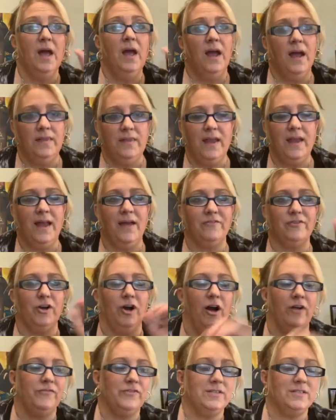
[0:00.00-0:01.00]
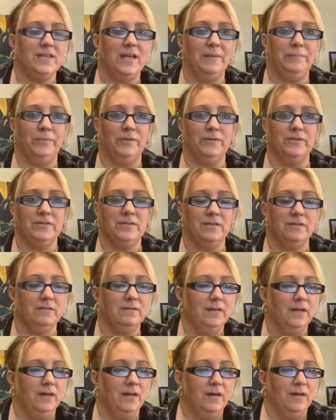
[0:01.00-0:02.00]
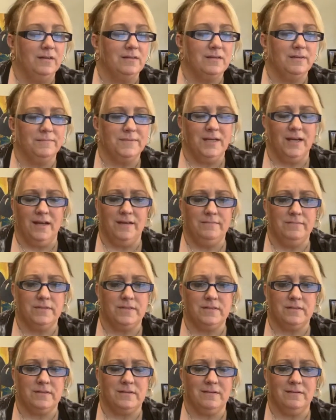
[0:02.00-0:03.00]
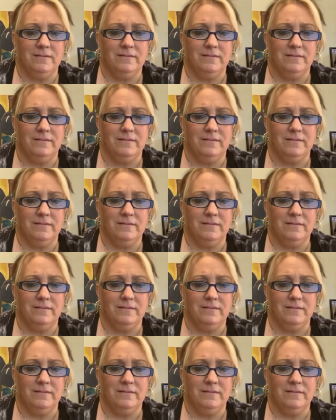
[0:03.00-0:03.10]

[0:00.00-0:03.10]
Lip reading: and they have coffee samples and sometimes